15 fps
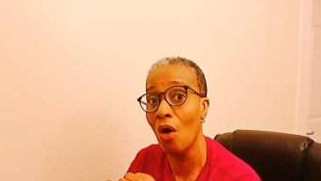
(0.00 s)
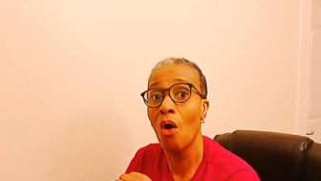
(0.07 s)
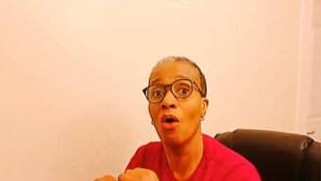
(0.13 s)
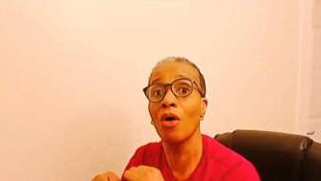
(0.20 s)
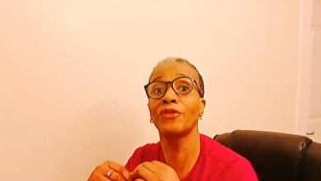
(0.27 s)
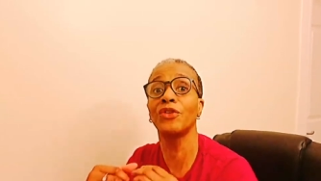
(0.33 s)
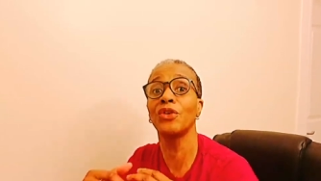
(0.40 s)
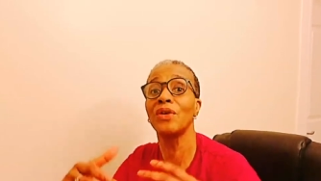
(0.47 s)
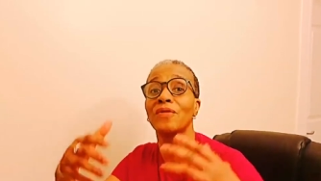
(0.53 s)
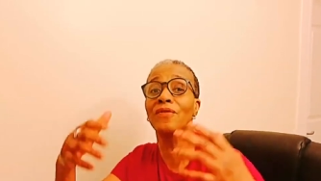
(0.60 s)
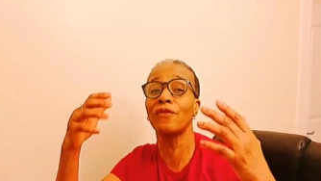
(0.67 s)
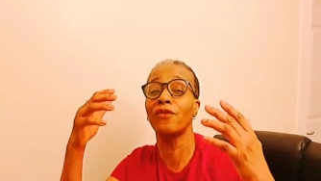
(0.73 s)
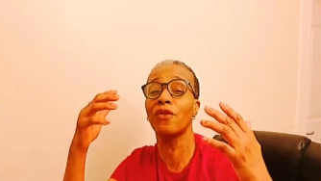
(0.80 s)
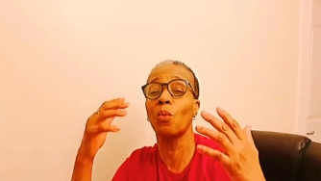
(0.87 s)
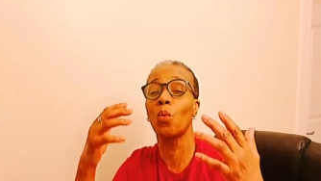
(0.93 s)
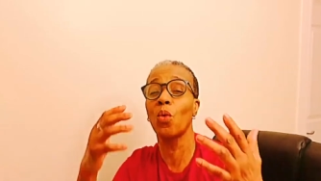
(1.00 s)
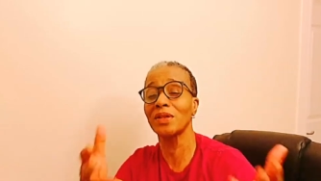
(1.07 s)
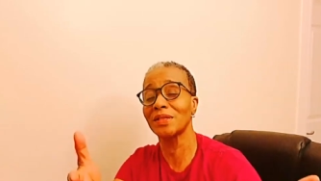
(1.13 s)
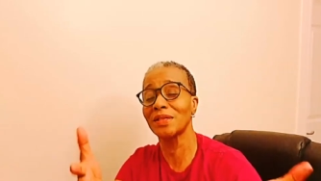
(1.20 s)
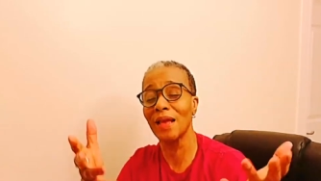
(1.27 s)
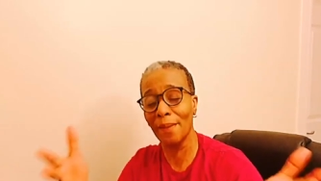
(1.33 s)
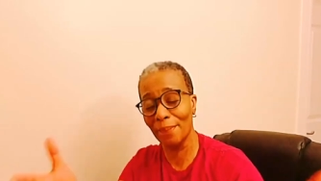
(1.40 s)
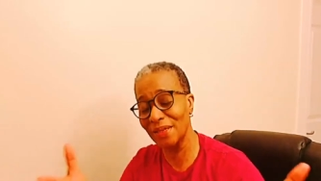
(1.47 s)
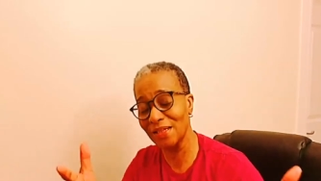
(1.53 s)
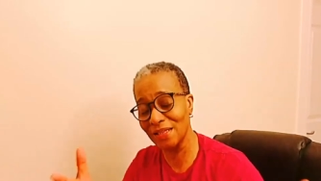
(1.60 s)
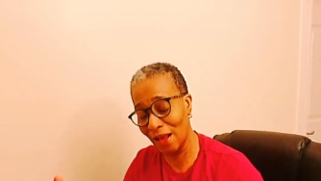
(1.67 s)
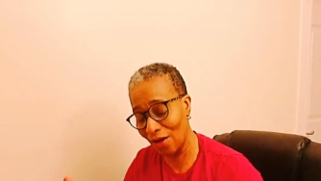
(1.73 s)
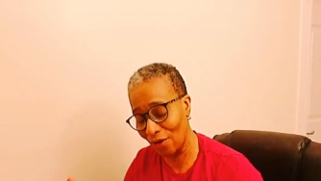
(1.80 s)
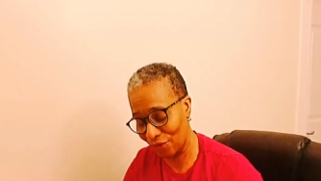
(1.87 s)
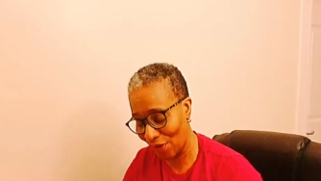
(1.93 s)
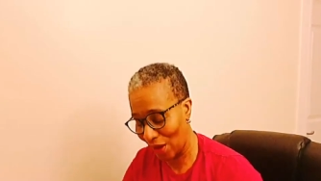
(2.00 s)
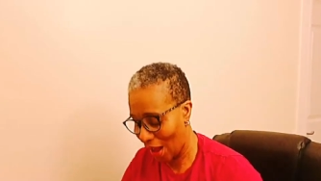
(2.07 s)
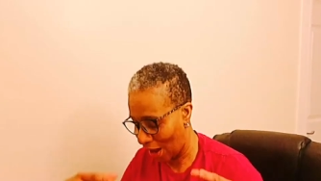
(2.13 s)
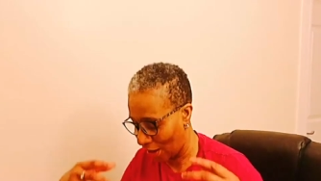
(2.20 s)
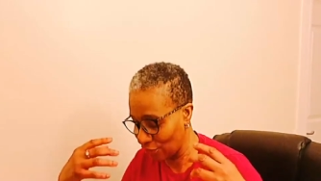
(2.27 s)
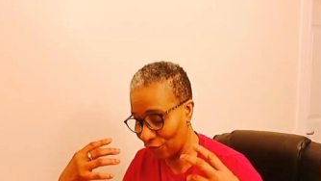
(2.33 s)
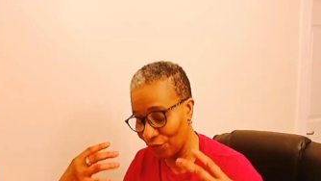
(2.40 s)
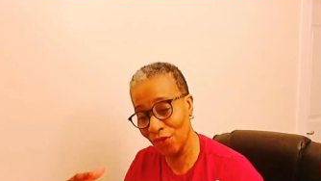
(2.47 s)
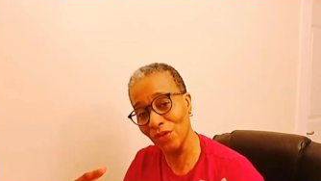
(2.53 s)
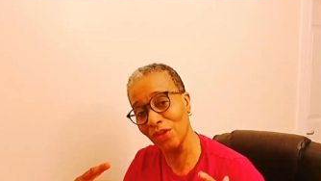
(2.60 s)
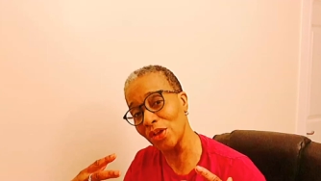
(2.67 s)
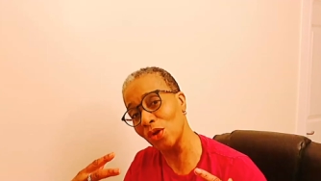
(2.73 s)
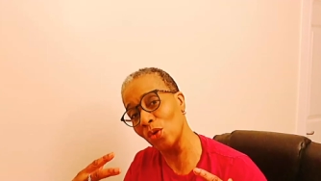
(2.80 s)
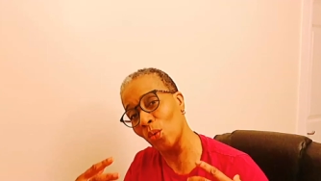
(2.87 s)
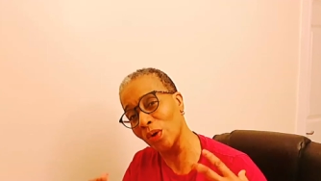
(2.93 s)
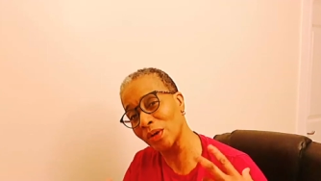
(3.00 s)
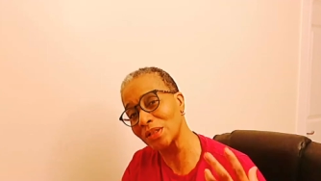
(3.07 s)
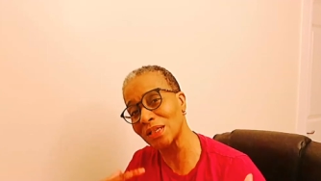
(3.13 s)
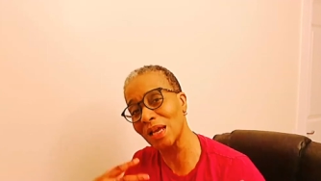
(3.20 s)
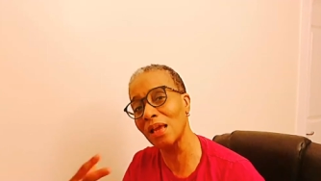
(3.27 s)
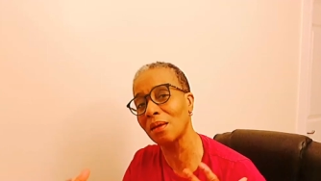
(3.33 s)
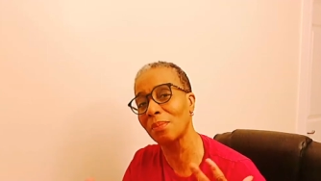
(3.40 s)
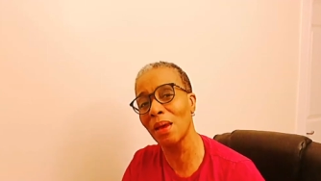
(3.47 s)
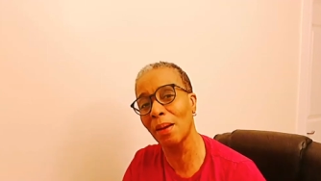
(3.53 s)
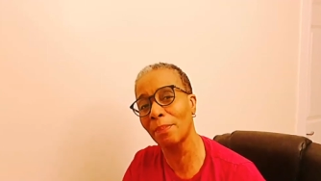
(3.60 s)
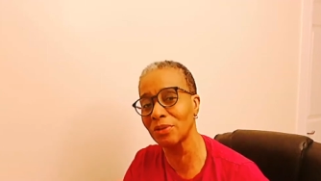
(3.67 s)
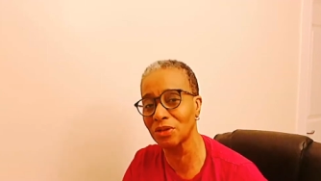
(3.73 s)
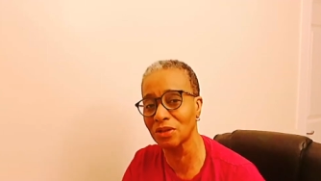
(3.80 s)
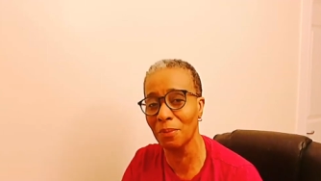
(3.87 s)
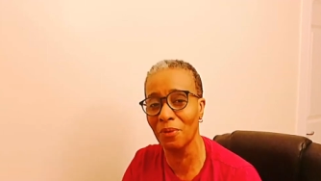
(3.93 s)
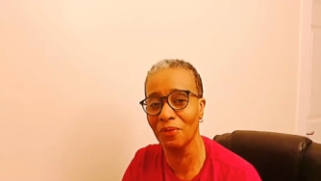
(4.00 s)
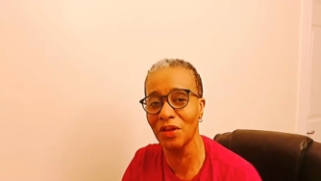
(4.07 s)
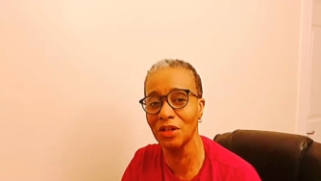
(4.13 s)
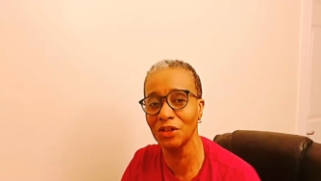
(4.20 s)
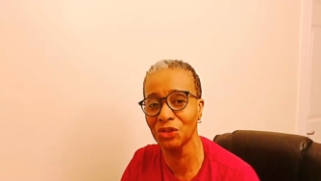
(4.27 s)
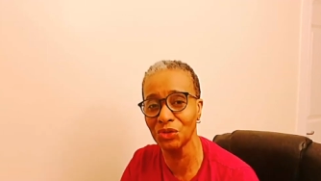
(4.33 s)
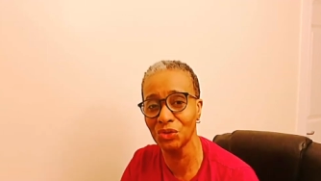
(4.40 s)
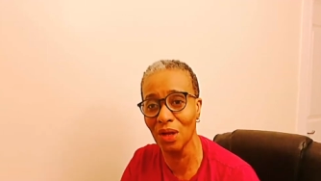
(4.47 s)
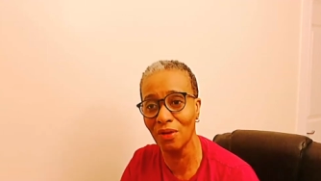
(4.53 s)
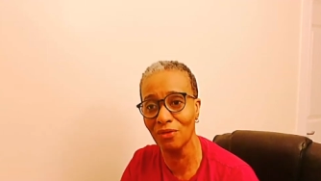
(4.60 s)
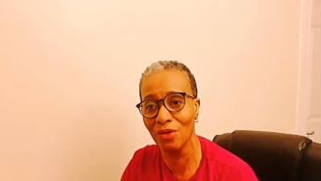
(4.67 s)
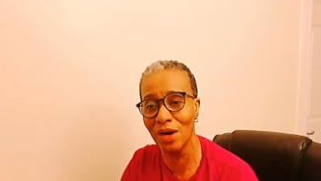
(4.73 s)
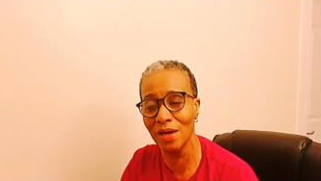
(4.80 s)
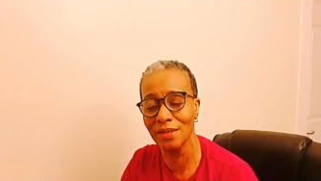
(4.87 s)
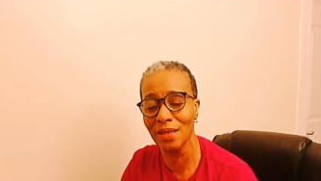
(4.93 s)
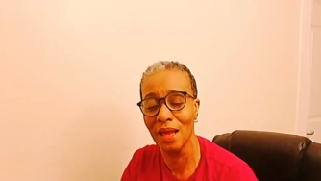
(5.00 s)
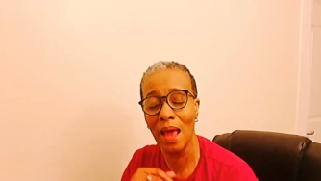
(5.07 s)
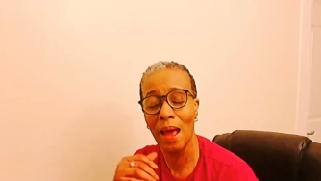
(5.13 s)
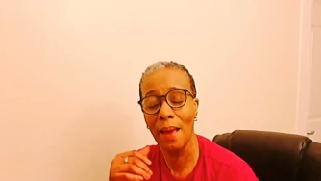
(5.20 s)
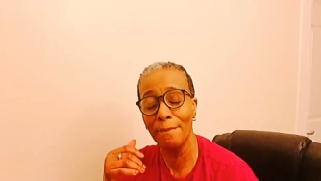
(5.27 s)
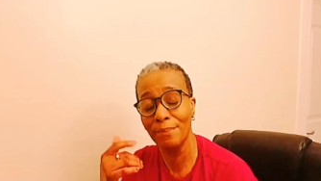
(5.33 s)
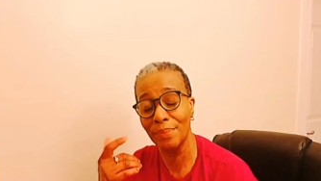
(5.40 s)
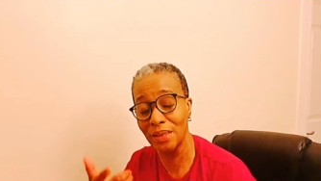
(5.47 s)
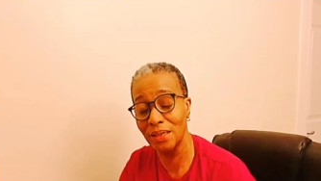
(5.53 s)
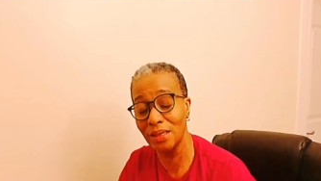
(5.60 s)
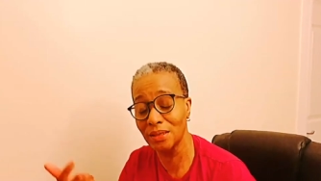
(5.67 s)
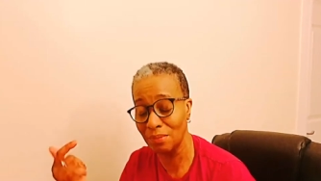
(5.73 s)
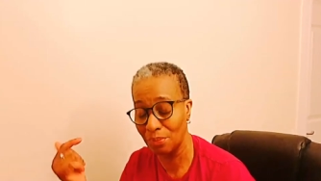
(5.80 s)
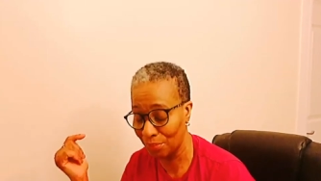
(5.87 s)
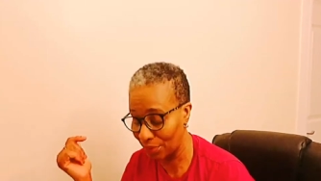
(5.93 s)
or if you're even from WhatsApp itself and you feel that you want to take me up on some of the issues I've raised, please